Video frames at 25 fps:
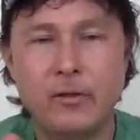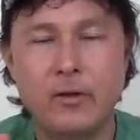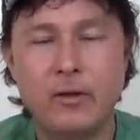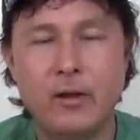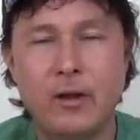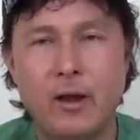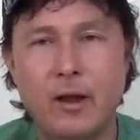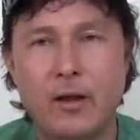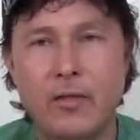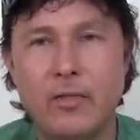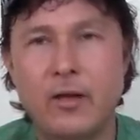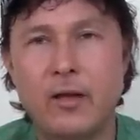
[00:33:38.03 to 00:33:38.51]

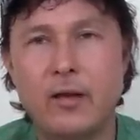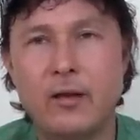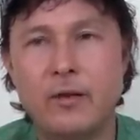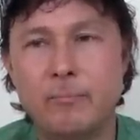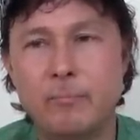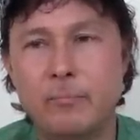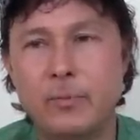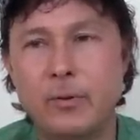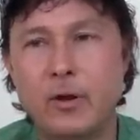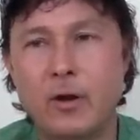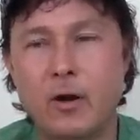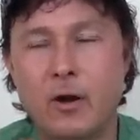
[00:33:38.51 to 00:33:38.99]
And
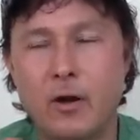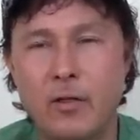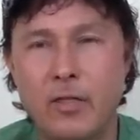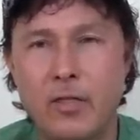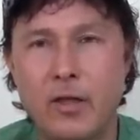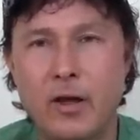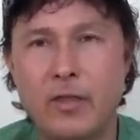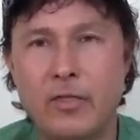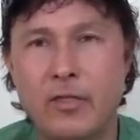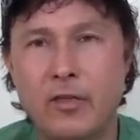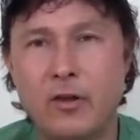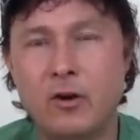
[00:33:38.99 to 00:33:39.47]
then beyond
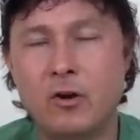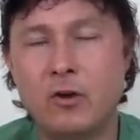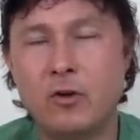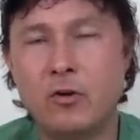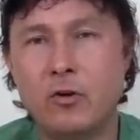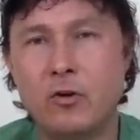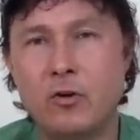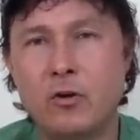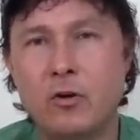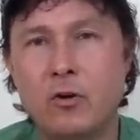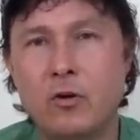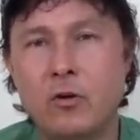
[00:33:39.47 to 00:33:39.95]
that, then I'll
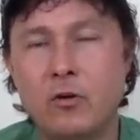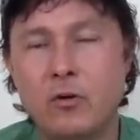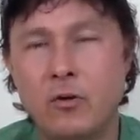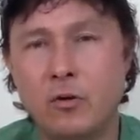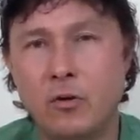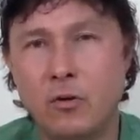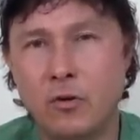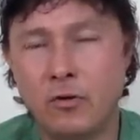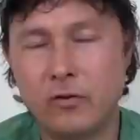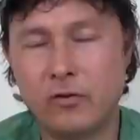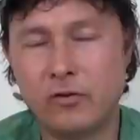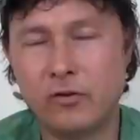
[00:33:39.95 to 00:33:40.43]
go to
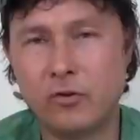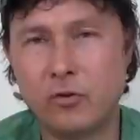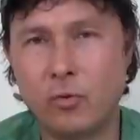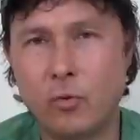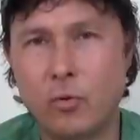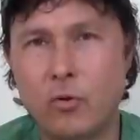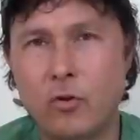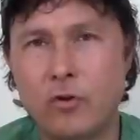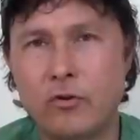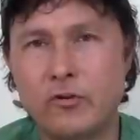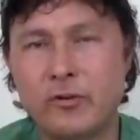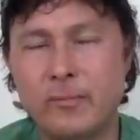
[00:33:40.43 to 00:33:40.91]

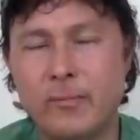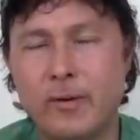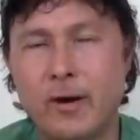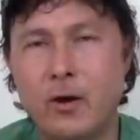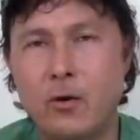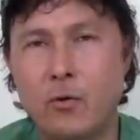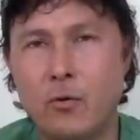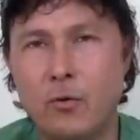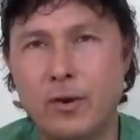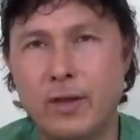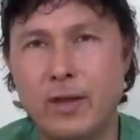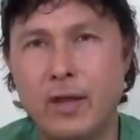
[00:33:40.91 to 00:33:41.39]
stores to
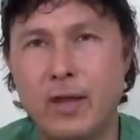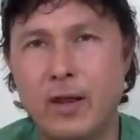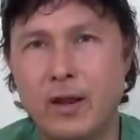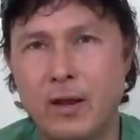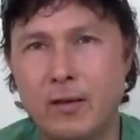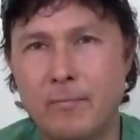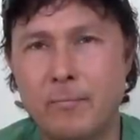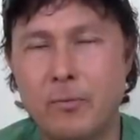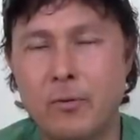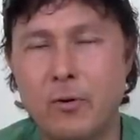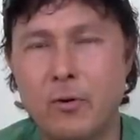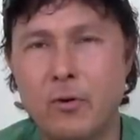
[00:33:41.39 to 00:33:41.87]
buy
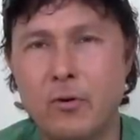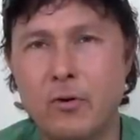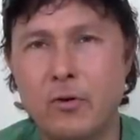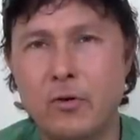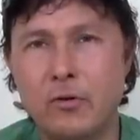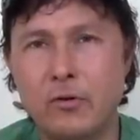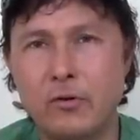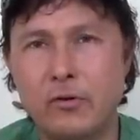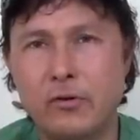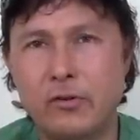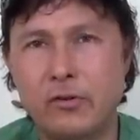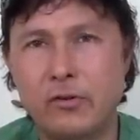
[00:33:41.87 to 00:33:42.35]
organic
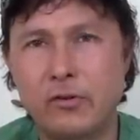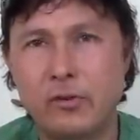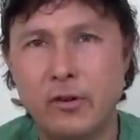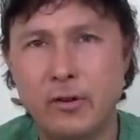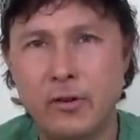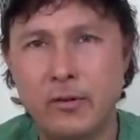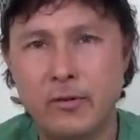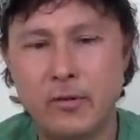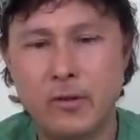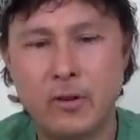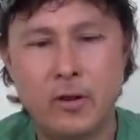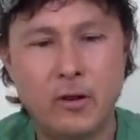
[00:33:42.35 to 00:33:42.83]
produce.
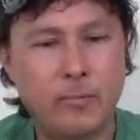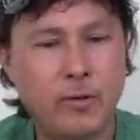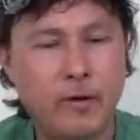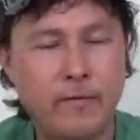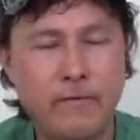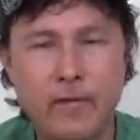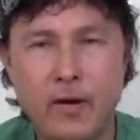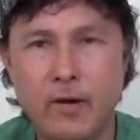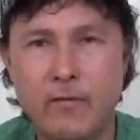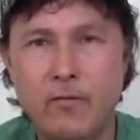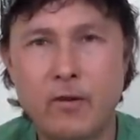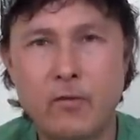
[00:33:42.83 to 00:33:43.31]
Uh, my
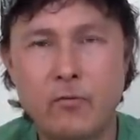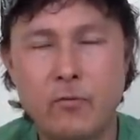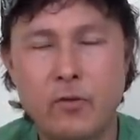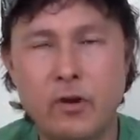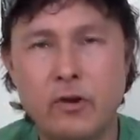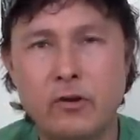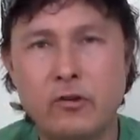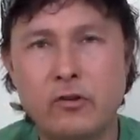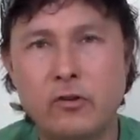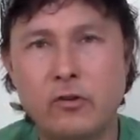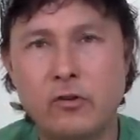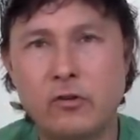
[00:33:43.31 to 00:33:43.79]
favorite of
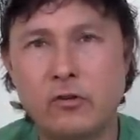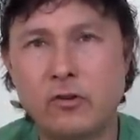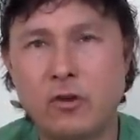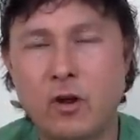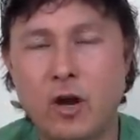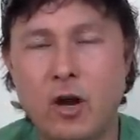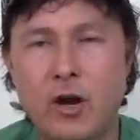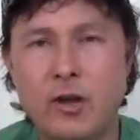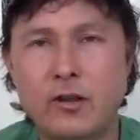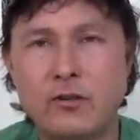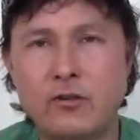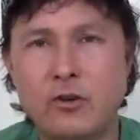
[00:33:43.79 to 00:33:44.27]
which is
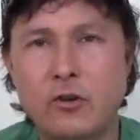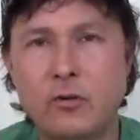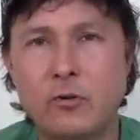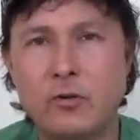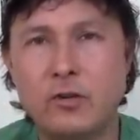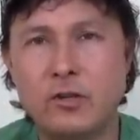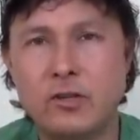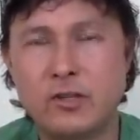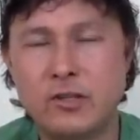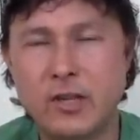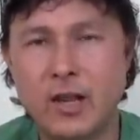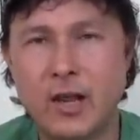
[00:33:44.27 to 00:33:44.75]
Costco
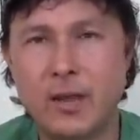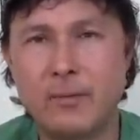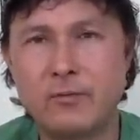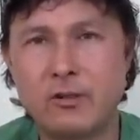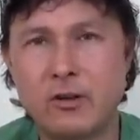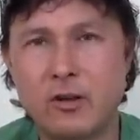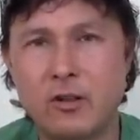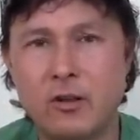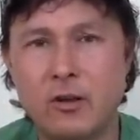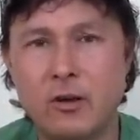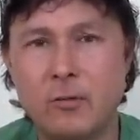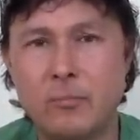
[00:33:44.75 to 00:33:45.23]
and Sam's
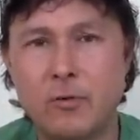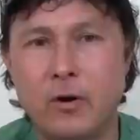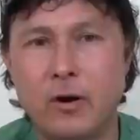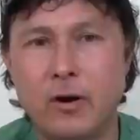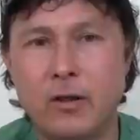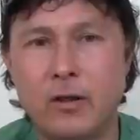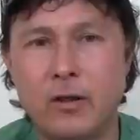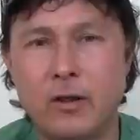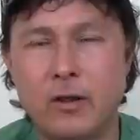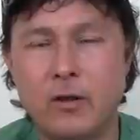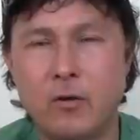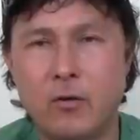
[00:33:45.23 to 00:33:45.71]
Club, where I
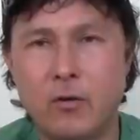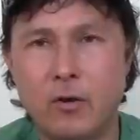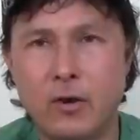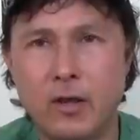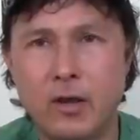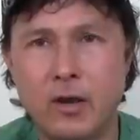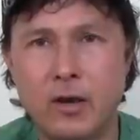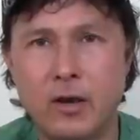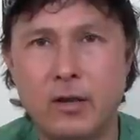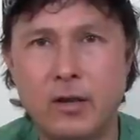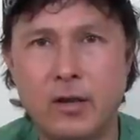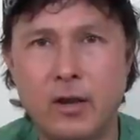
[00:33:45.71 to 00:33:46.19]
can get
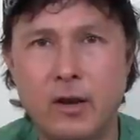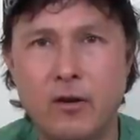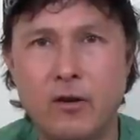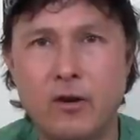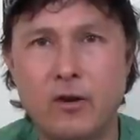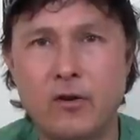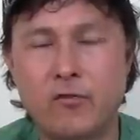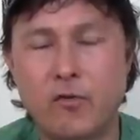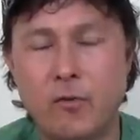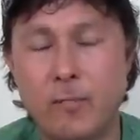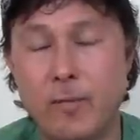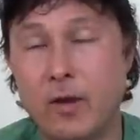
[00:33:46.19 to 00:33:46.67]
organic
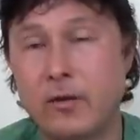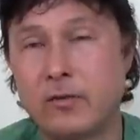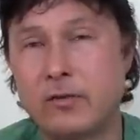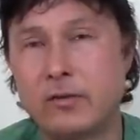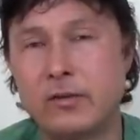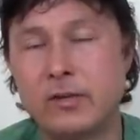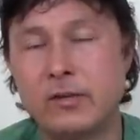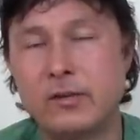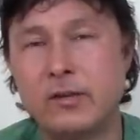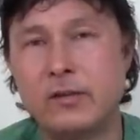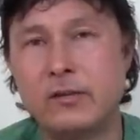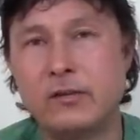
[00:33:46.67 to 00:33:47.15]
carrots for about
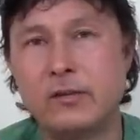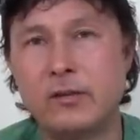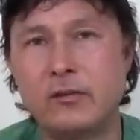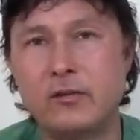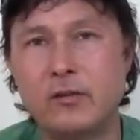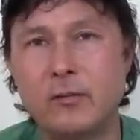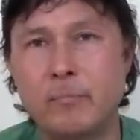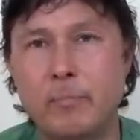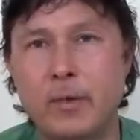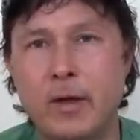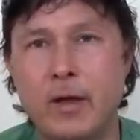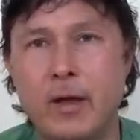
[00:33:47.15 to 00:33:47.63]
60
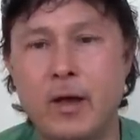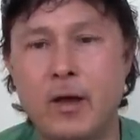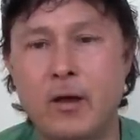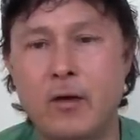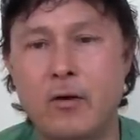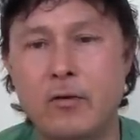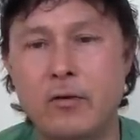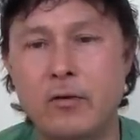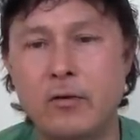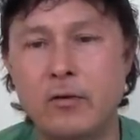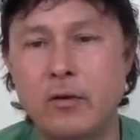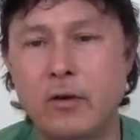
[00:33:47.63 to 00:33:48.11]
cents a
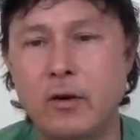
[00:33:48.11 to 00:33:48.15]
pound.